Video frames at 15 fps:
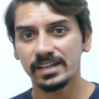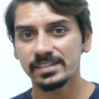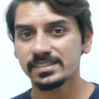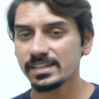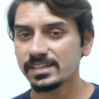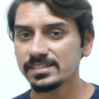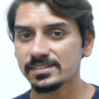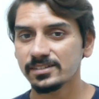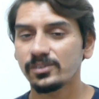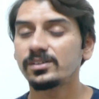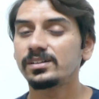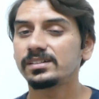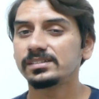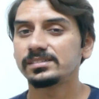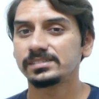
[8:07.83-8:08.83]
access
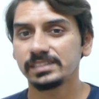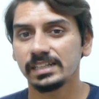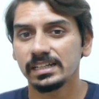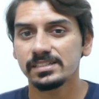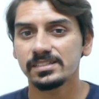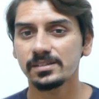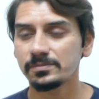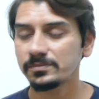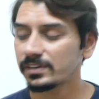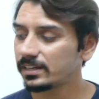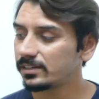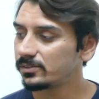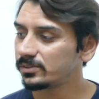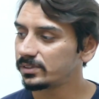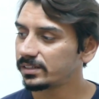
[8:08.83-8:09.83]
or change some
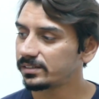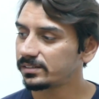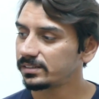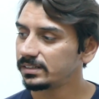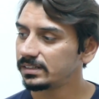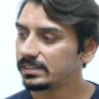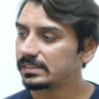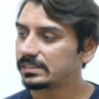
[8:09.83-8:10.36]
value here.